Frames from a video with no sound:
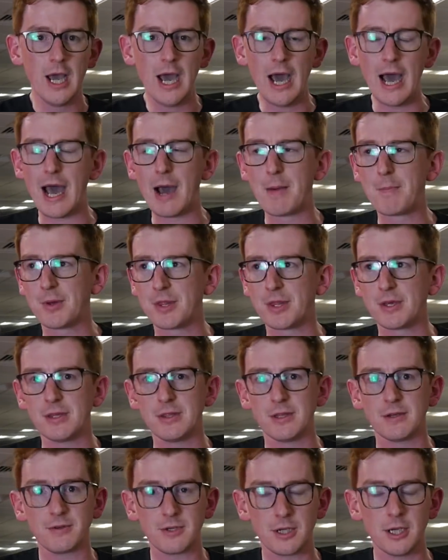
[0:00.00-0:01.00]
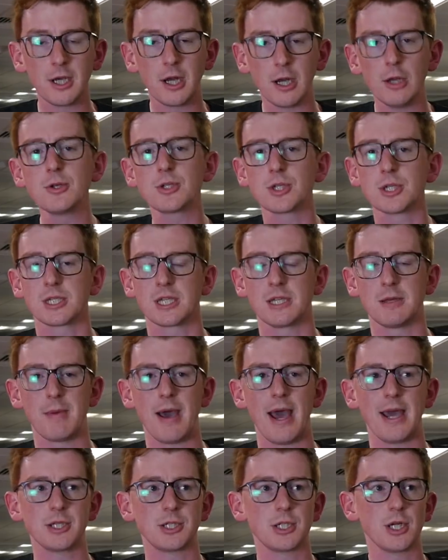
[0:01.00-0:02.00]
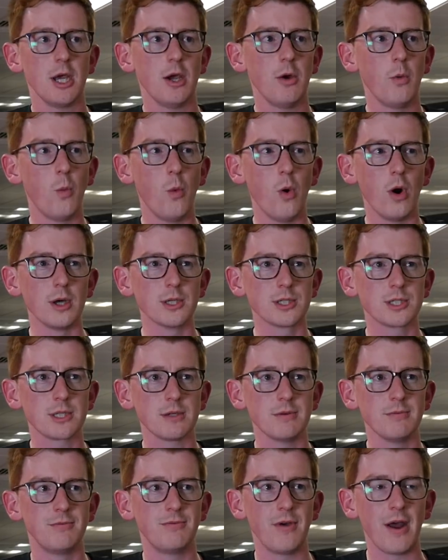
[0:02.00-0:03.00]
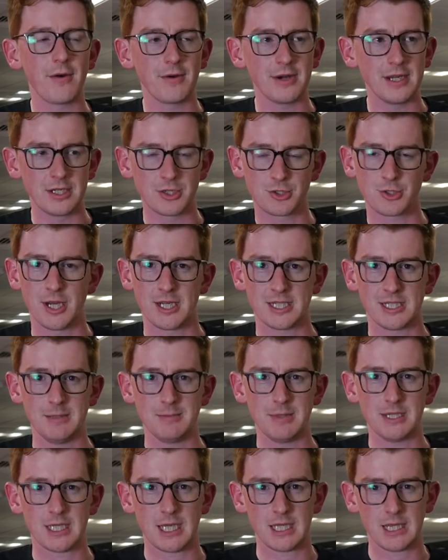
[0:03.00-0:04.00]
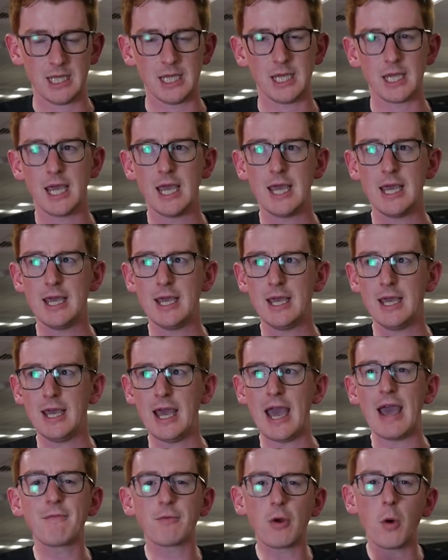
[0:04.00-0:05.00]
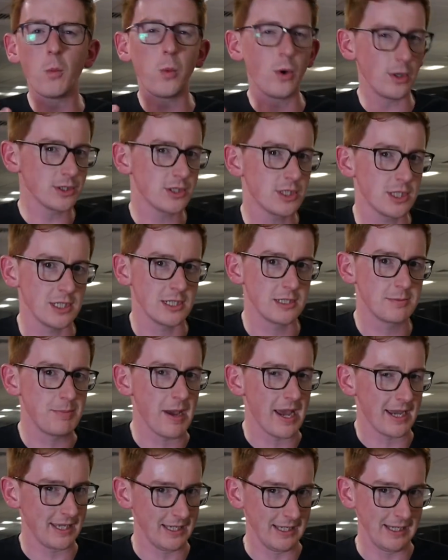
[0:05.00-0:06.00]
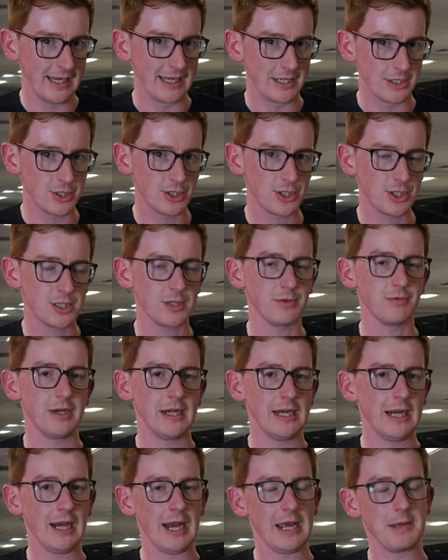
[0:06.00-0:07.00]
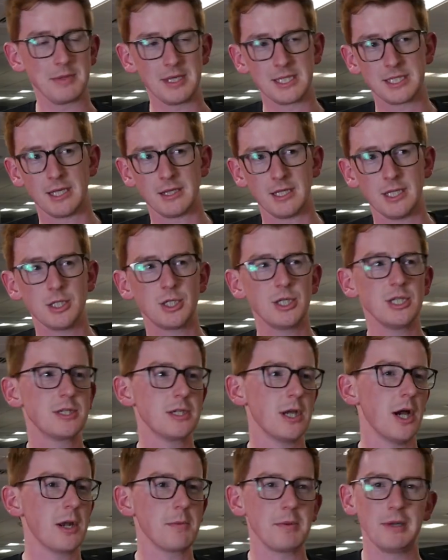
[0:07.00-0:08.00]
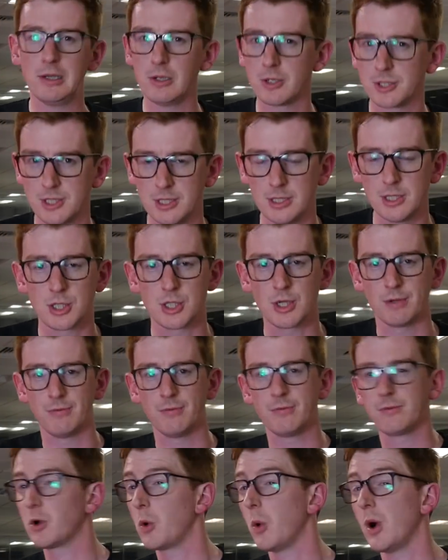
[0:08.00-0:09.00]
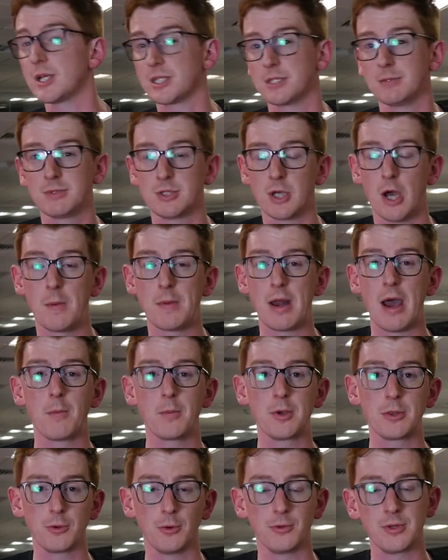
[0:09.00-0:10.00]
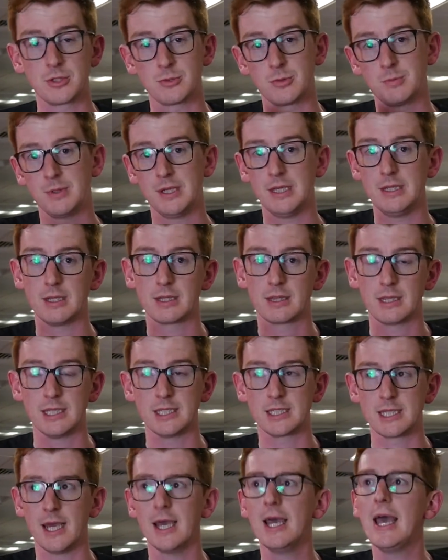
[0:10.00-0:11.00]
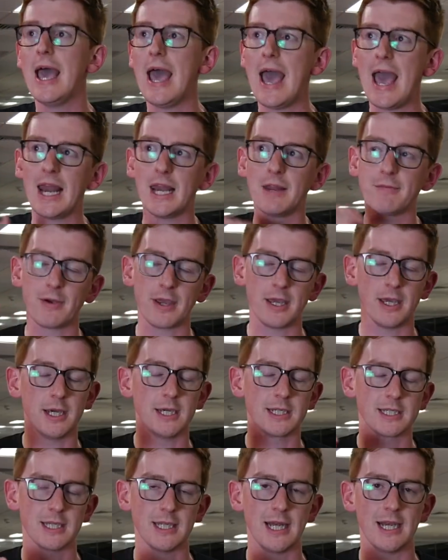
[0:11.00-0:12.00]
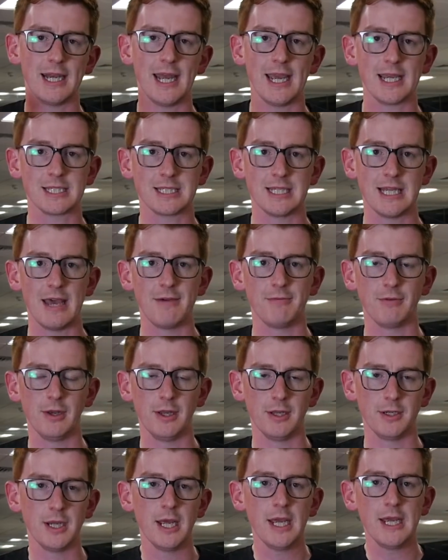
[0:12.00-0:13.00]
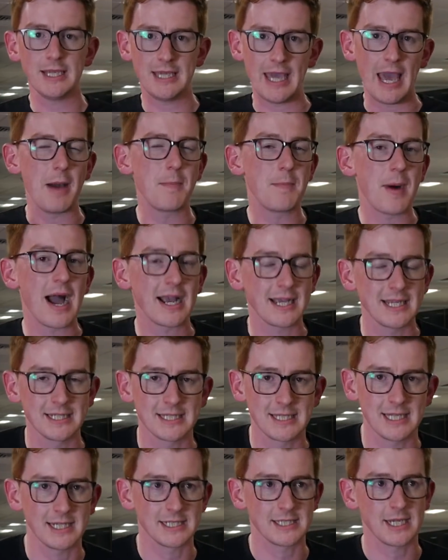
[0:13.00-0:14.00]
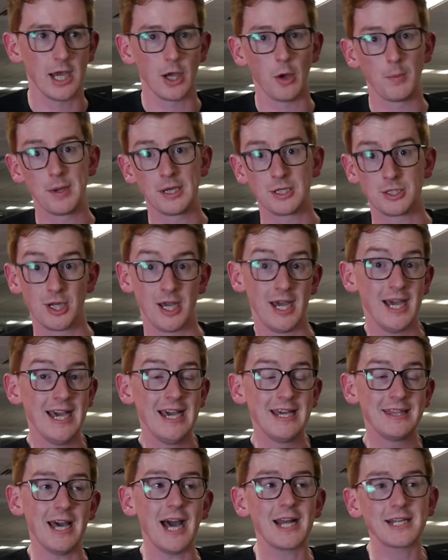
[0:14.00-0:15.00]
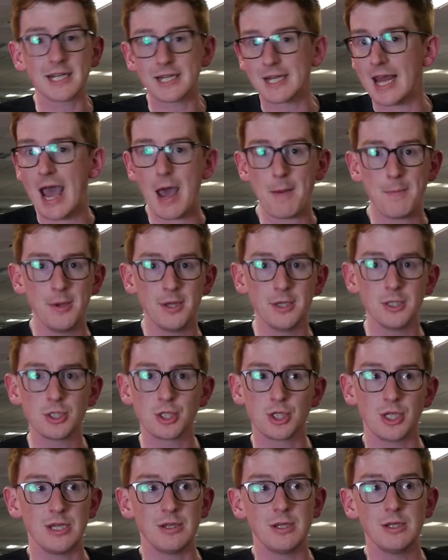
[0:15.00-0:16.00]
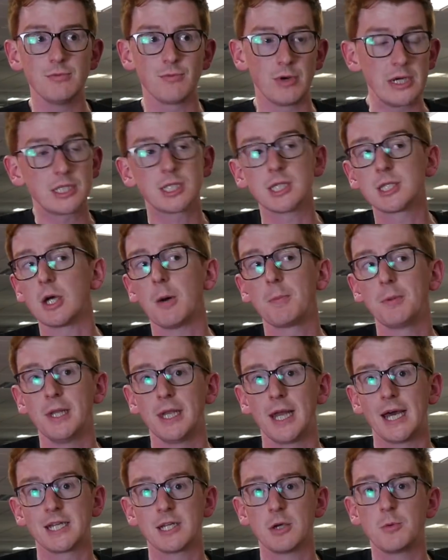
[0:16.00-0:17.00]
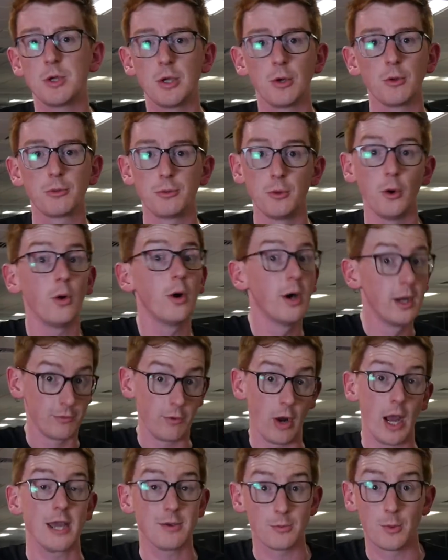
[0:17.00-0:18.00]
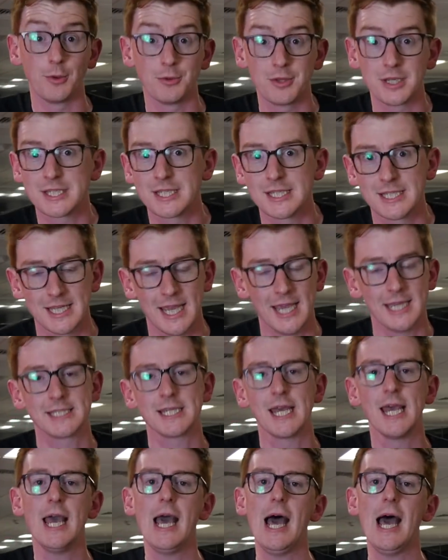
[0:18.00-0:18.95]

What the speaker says: But the conclusion to the match was very interesting, because I think everyone wanted Becky Lynch to really claim this. I think she's kind of been lost in the shuffle for quite some time now, and we thought this would be the thing to elevate her to that next level and get her back into that title picture. That didn't happen. She reached the top of the ladder. We all thought, right, well, this is it.